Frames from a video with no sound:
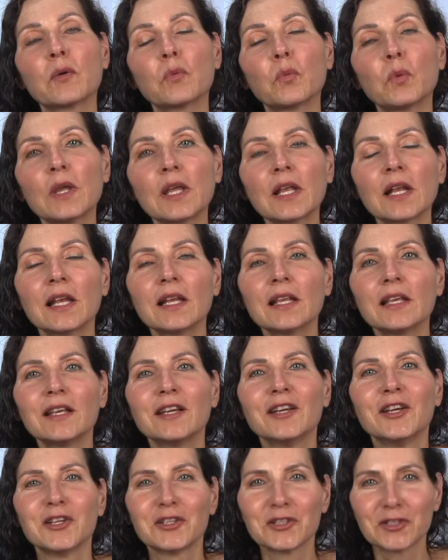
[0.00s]
weekly
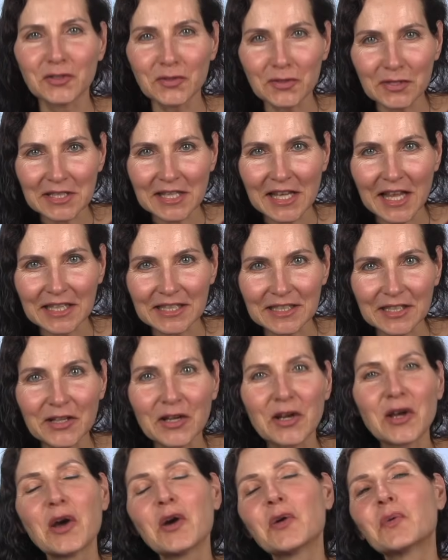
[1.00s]
newsletter
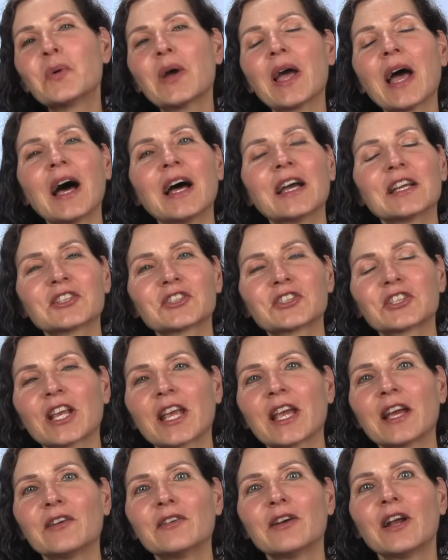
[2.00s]
where I
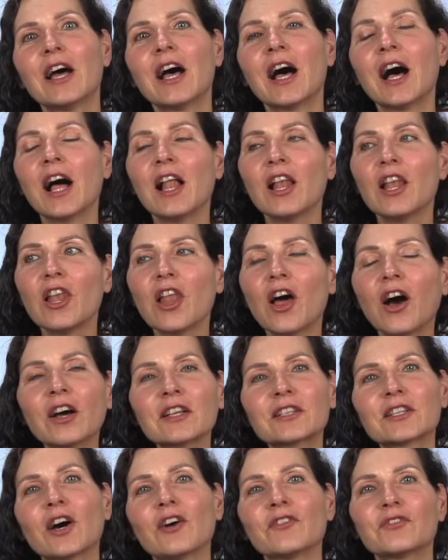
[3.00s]
share a
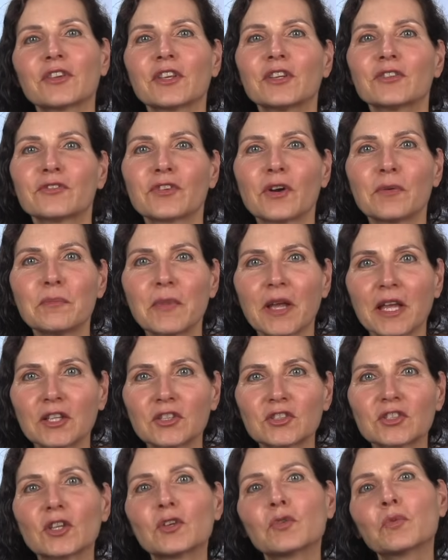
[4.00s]
lot of
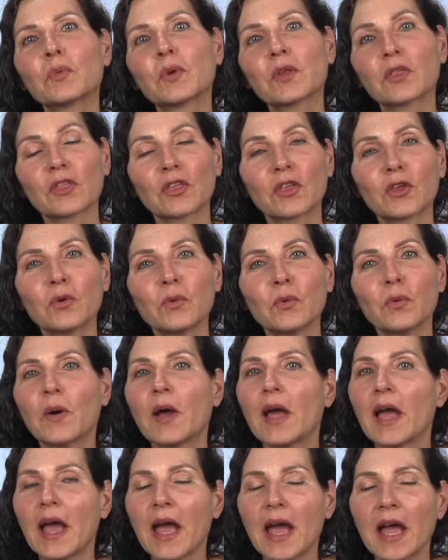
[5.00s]
information with you
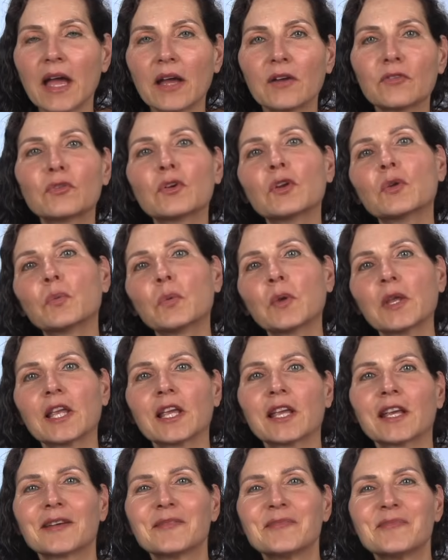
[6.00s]
every
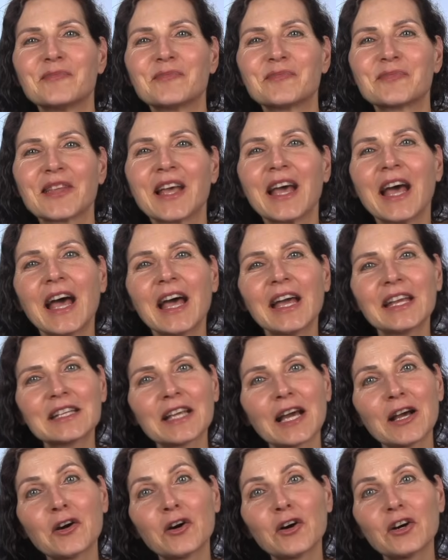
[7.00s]
week. And
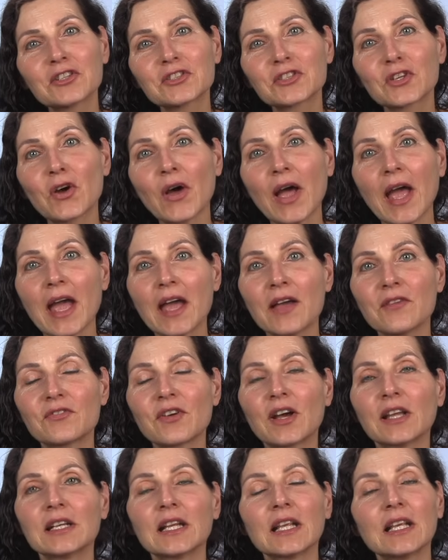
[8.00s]
I also have
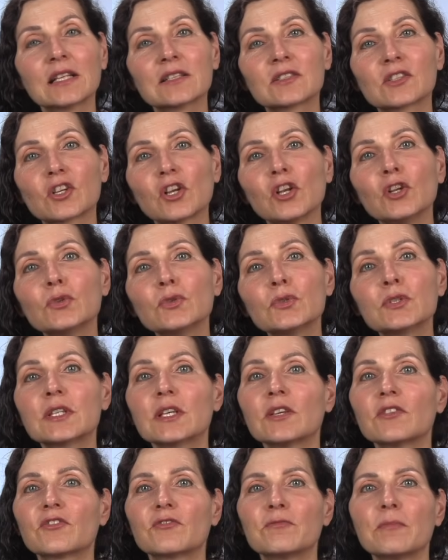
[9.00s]
an
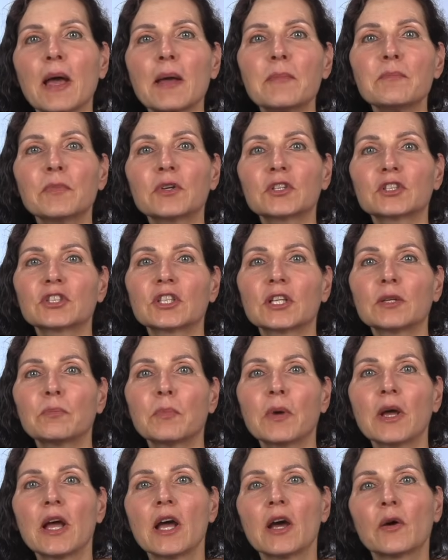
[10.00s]
exclusive
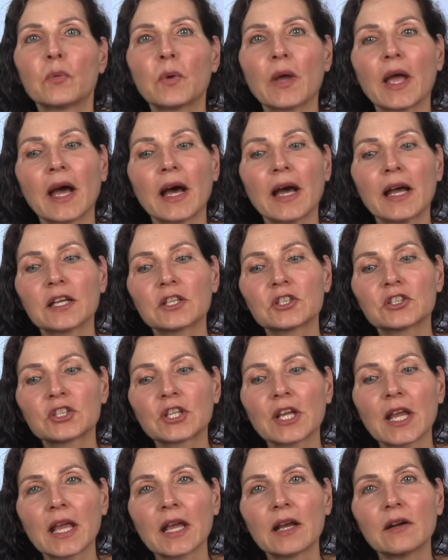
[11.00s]
membership where I
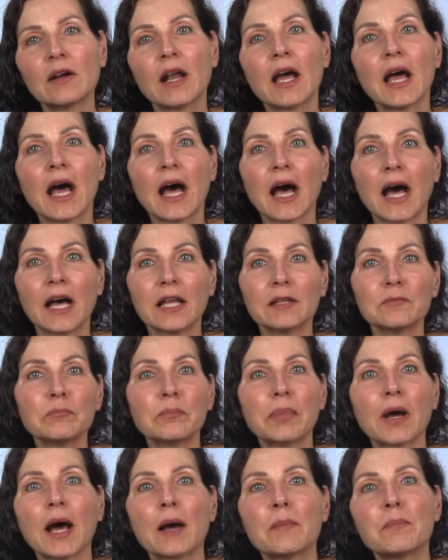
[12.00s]
share
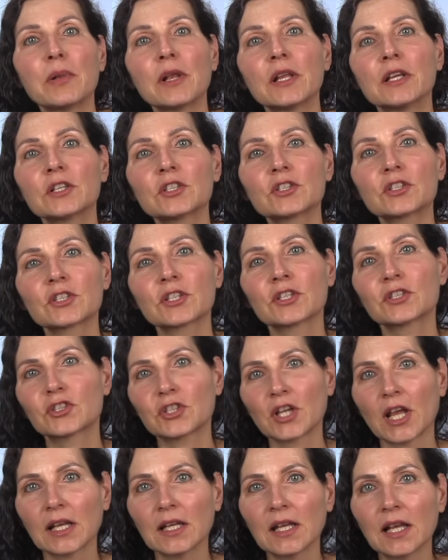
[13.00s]
unpublished
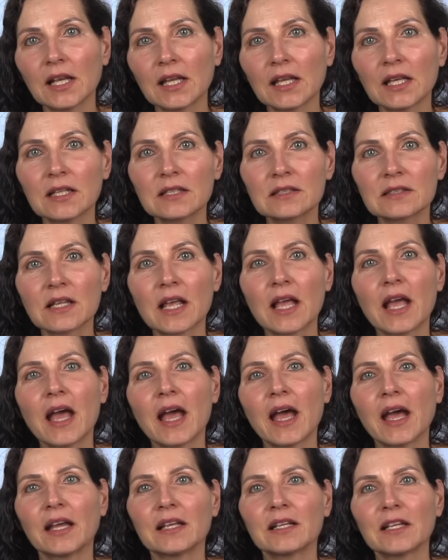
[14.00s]
channelings
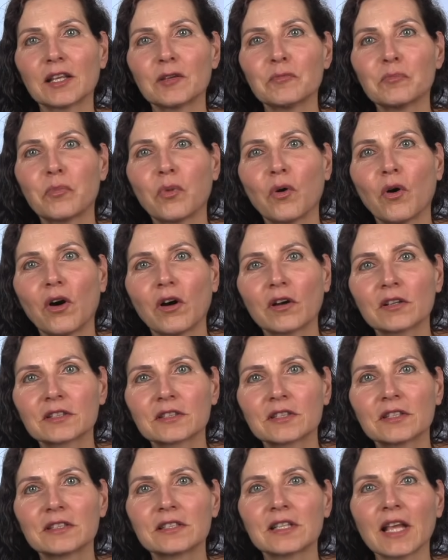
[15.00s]
and
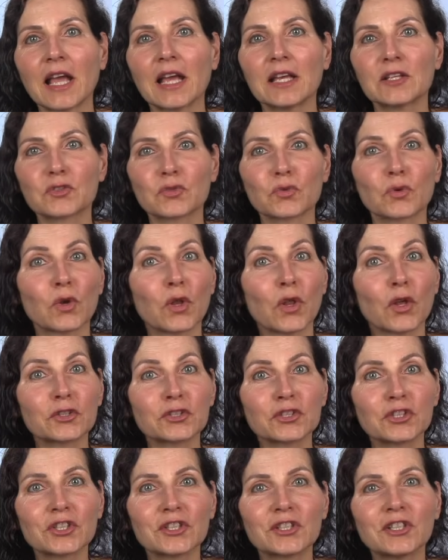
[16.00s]
important
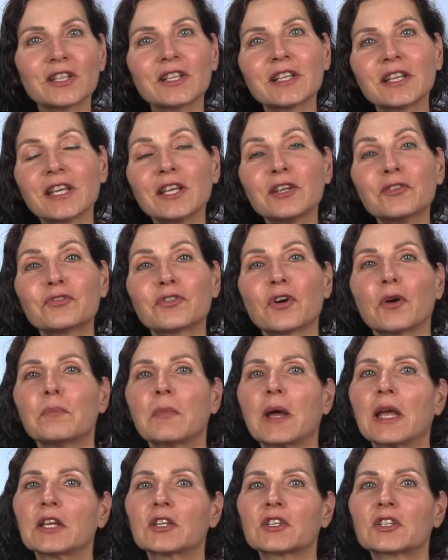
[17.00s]
astrological
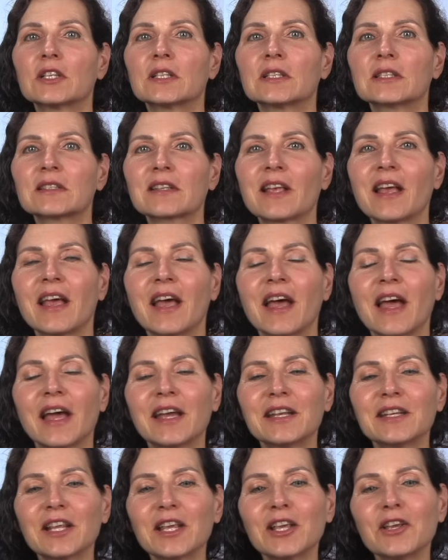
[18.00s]
informations.
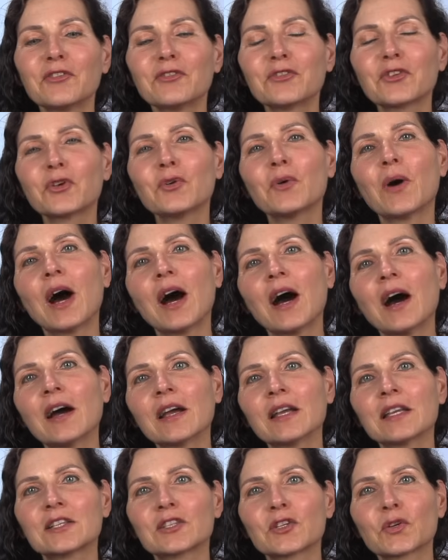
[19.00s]
And if you are
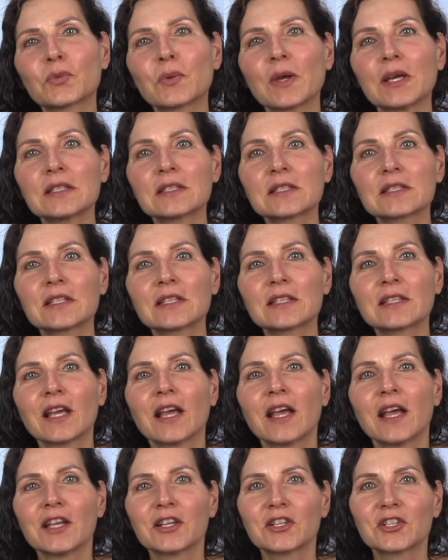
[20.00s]
interested,
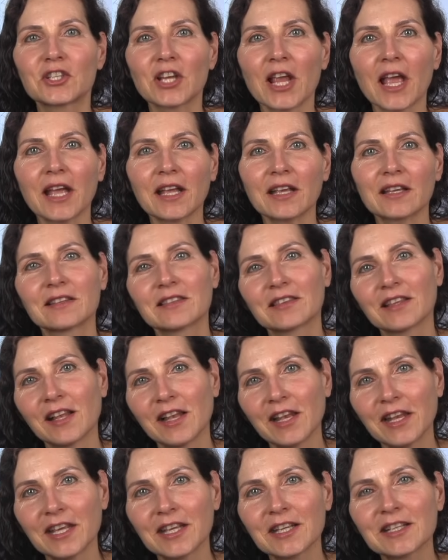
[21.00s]
check the
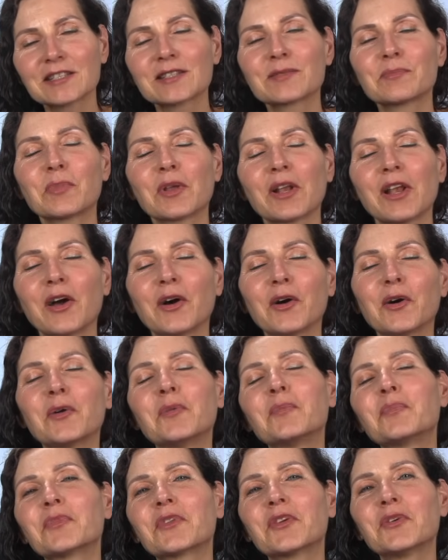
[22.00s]
links below
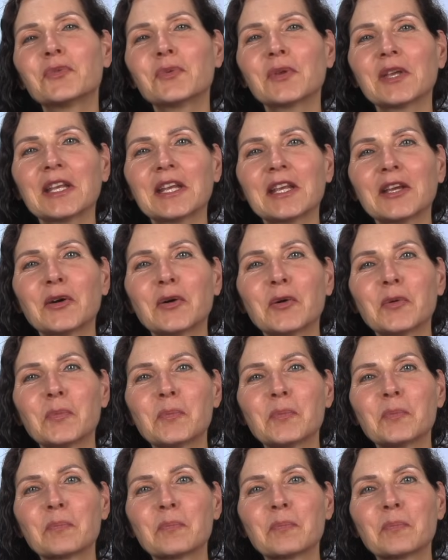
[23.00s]
the video.